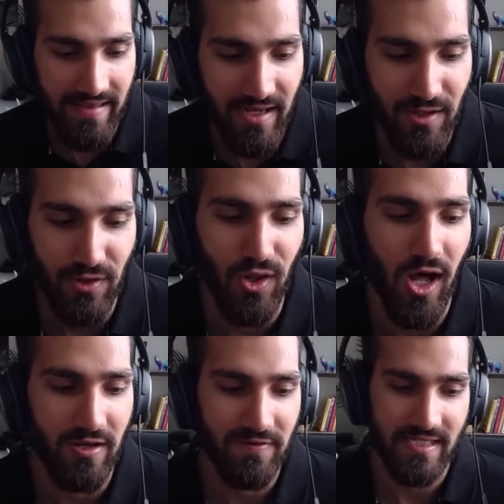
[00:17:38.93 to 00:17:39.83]
think a
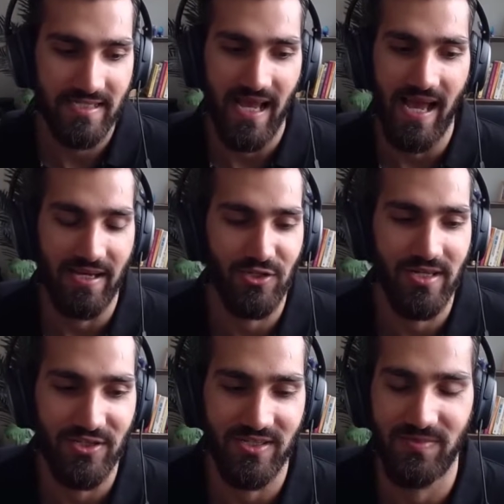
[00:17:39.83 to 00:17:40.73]
lot of it is
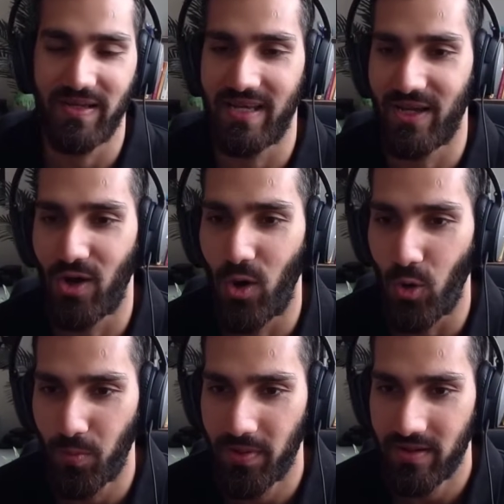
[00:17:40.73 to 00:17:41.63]
actually just being
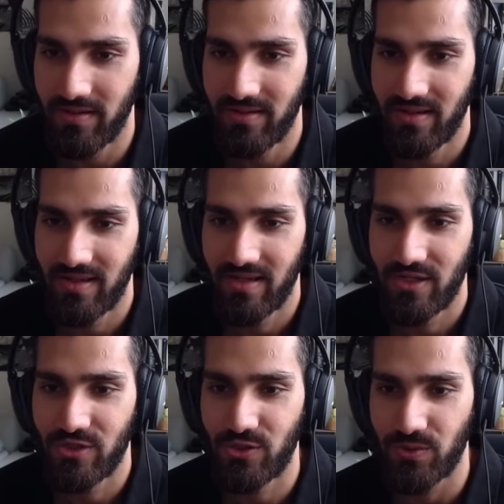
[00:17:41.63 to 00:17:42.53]
open
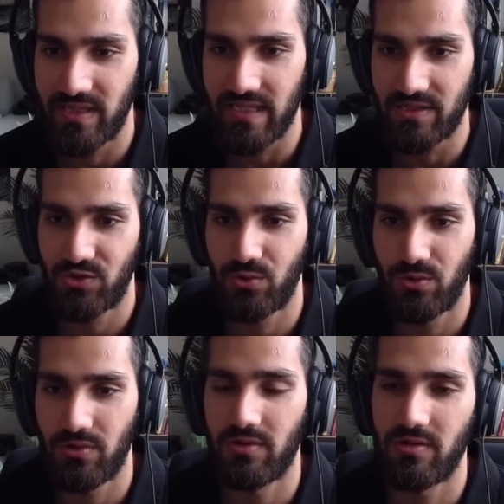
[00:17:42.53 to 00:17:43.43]
to these
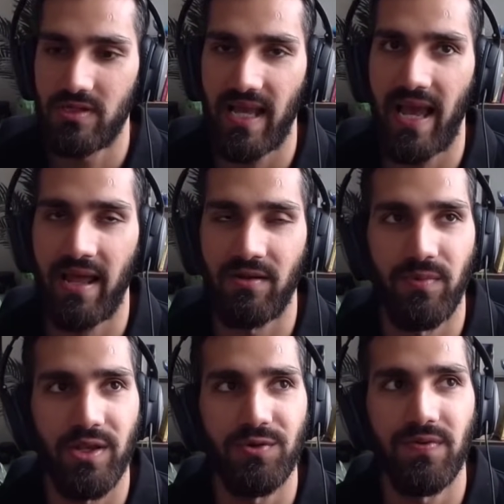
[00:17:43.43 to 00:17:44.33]
tools. And
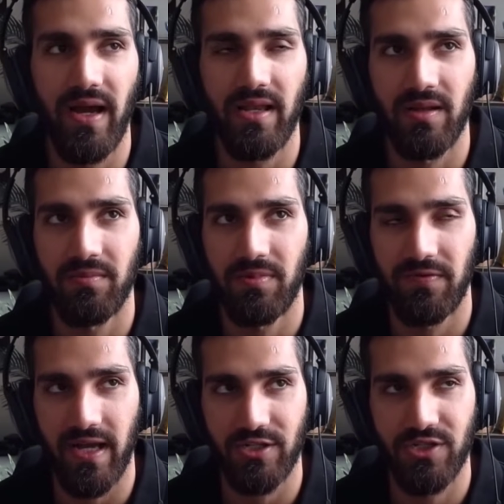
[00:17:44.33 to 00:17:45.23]
when you find
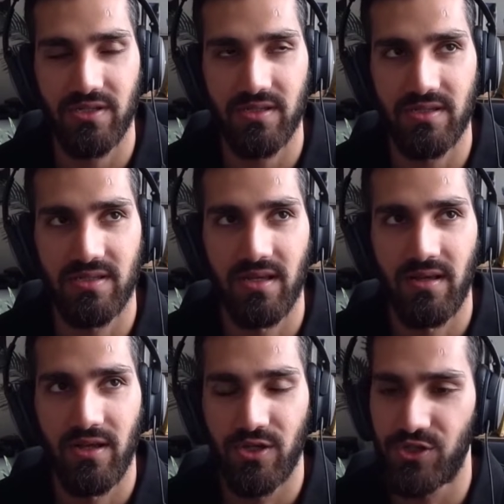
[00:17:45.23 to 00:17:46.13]
imperfections,
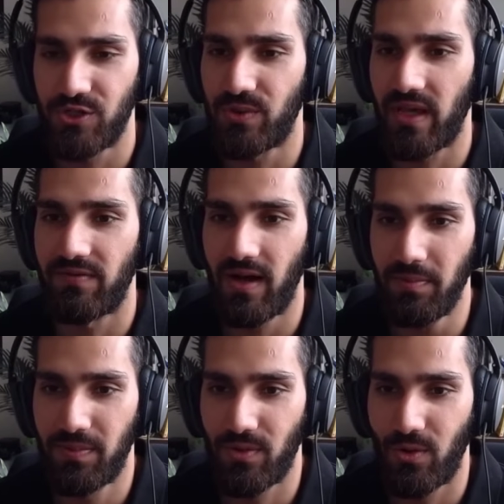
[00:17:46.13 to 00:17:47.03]
do you give up
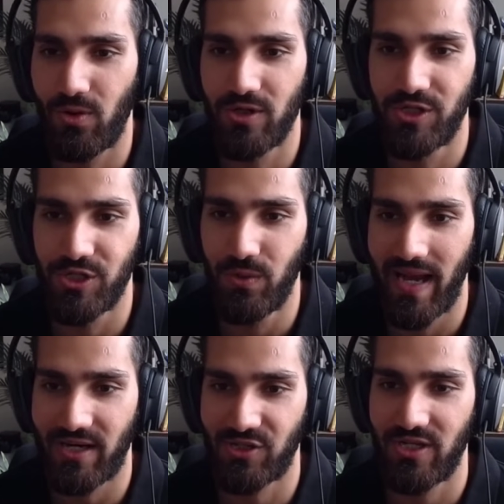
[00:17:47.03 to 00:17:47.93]
or do you
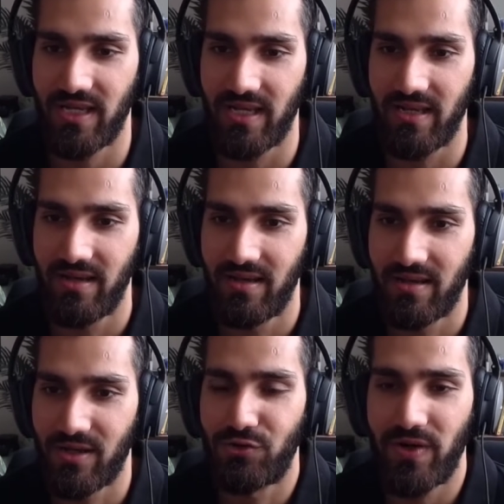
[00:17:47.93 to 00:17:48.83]
actually
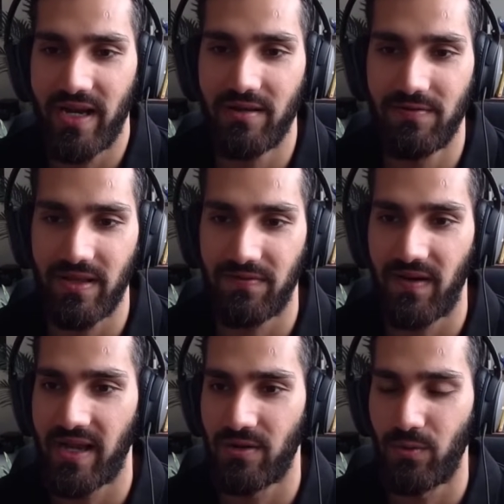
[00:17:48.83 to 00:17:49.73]
creatively
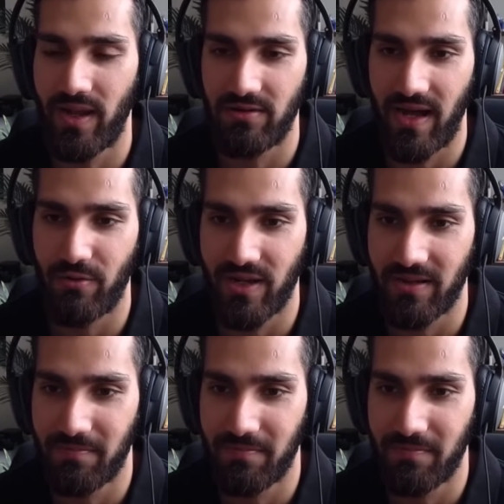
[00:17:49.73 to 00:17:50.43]
find a way around it?